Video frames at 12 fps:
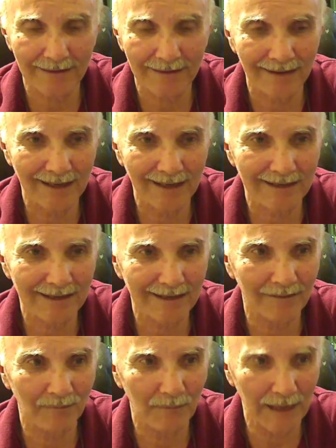That's the
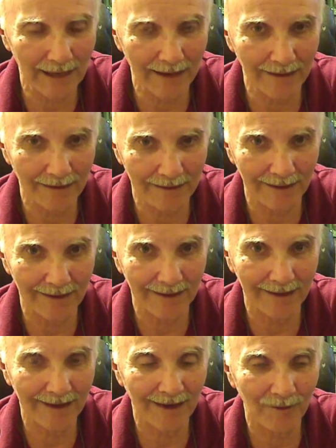main
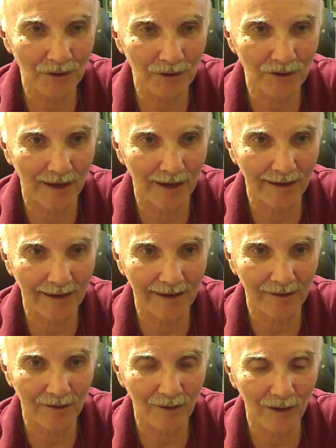thing I was trying to get
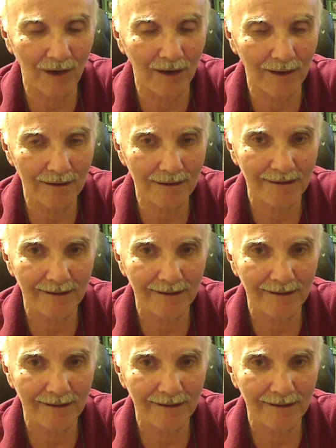across